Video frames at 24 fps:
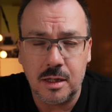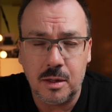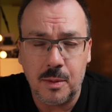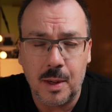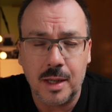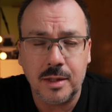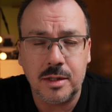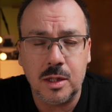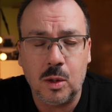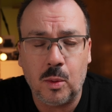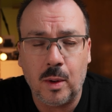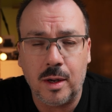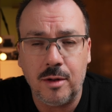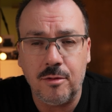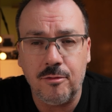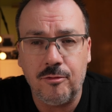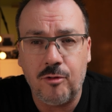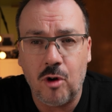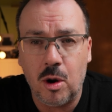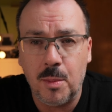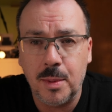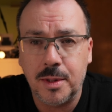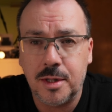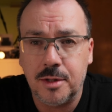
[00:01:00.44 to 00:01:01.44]
actually quite
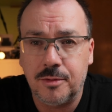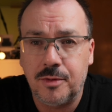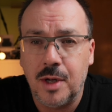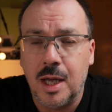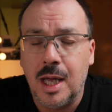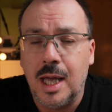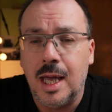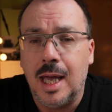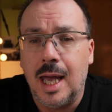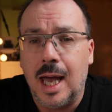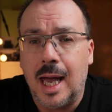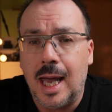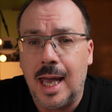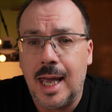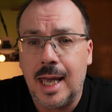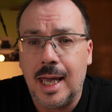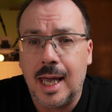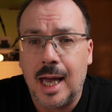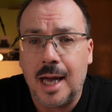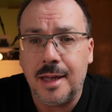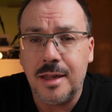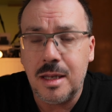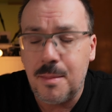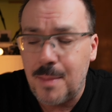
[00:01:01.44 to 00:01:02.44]
informative.
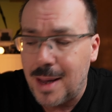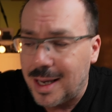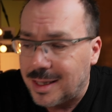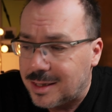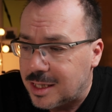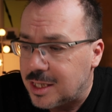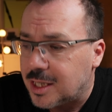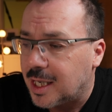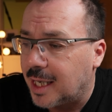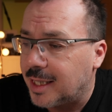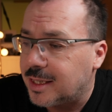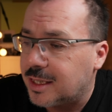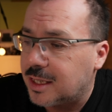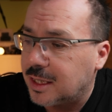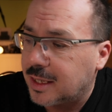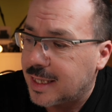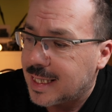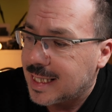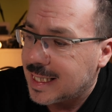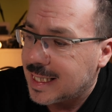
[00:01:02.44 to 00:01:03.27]
And the message actually